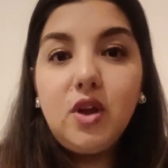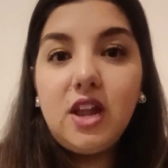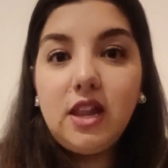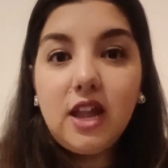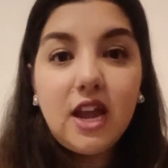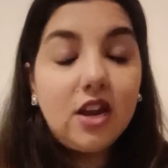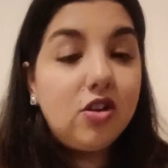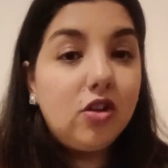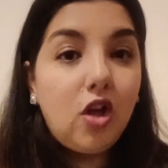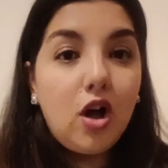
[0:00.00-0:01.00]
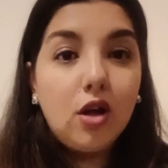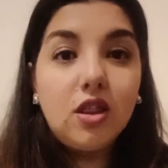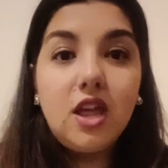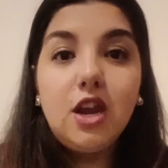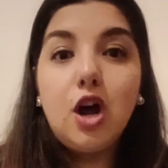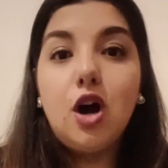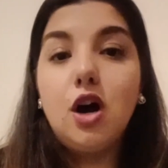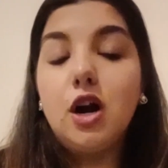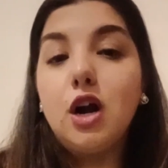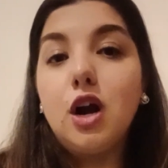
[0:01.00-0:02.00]
Lincoln Logs in
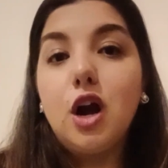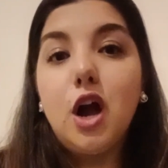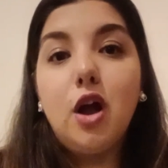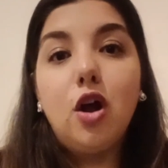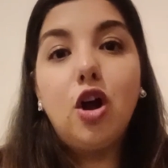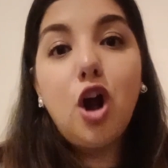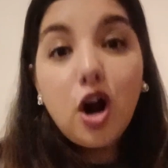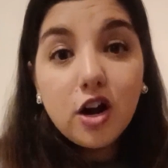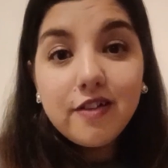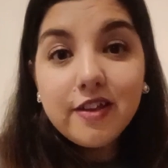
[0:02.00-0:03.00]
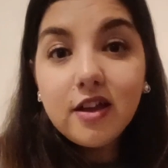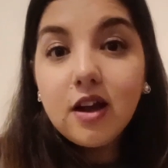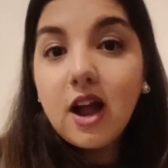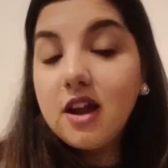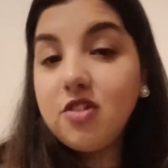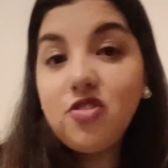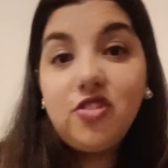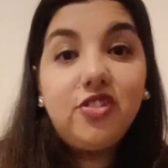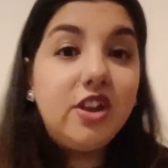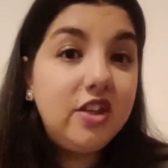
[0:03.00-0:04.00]
our cart, kind of just
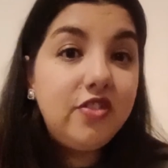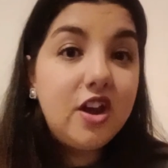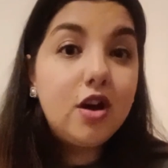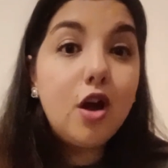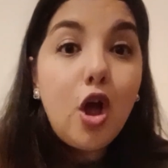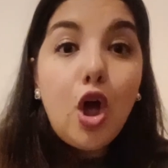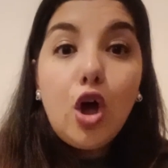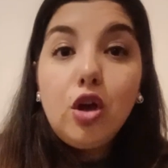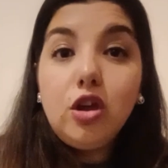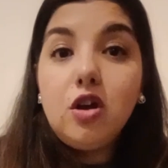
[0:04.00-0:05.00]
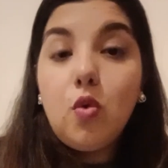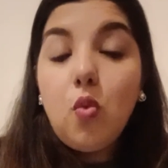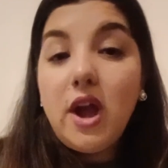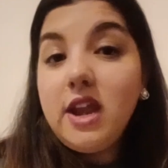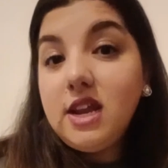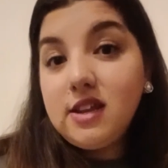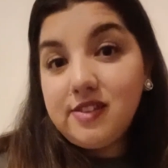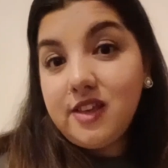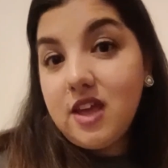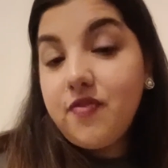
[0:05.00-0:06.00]
sitting there, you know, waiting to
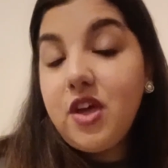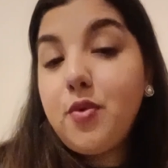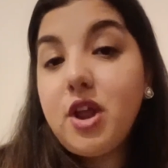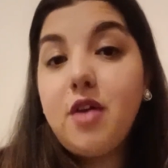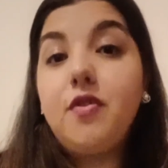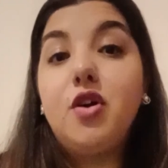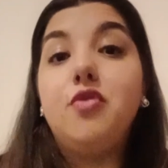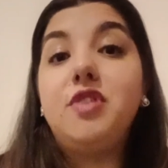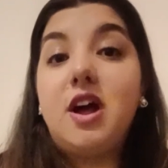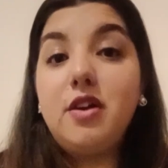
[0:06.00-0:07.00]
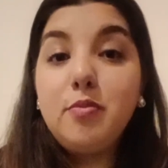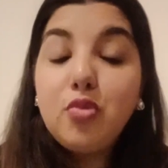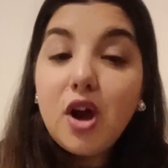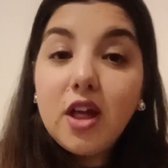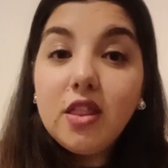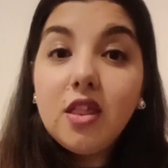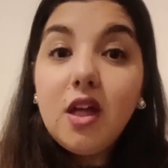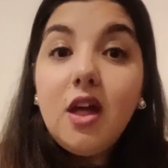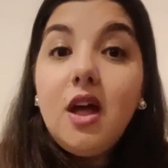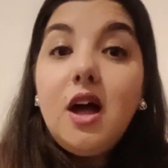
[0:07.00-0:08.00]
see if they would ever go down in price.
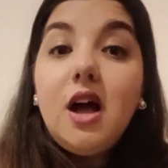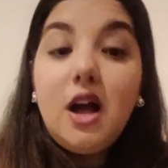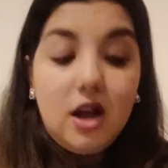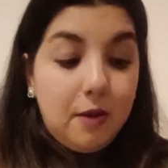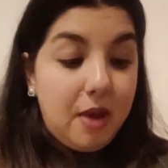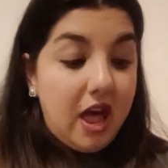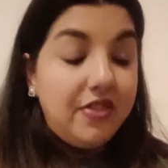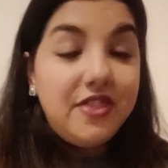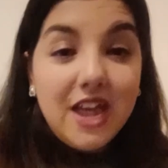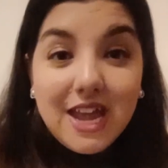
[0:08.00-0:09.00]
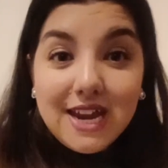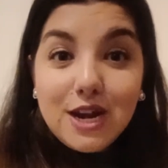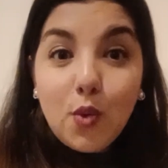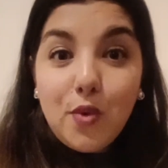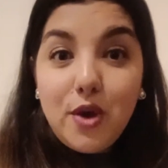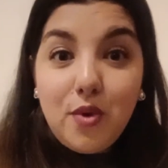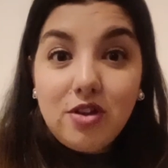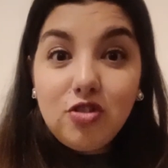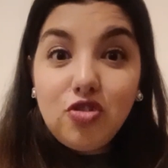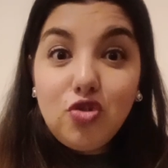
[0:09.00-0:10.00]
And then we
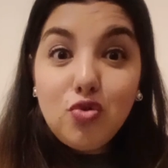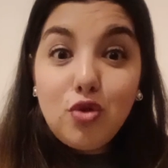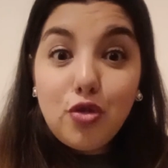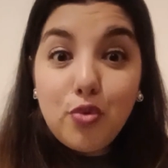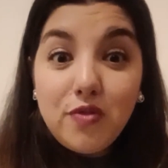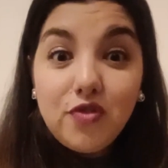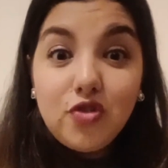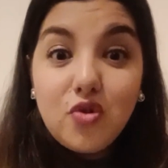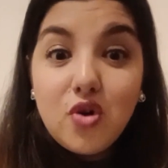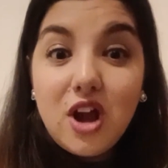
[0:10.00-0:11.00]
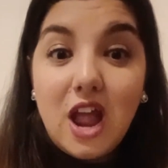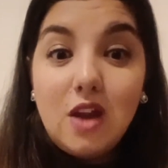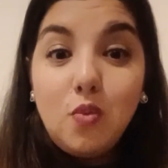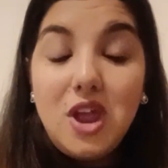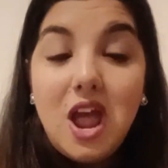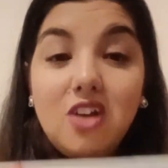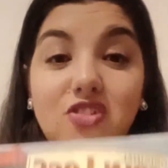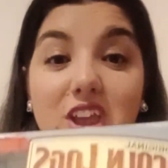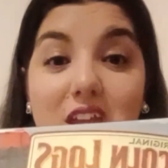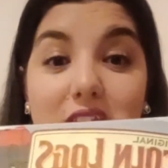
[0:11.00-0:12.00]
went to the thrift store and we
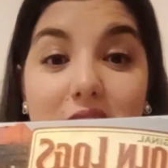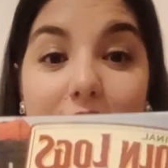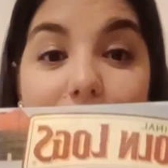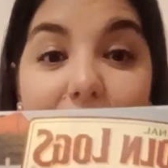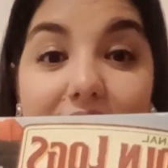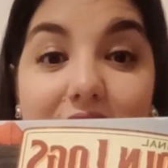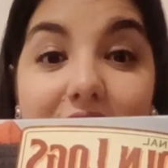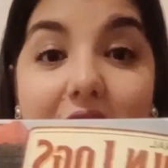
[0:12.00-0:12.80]
actually ended up finding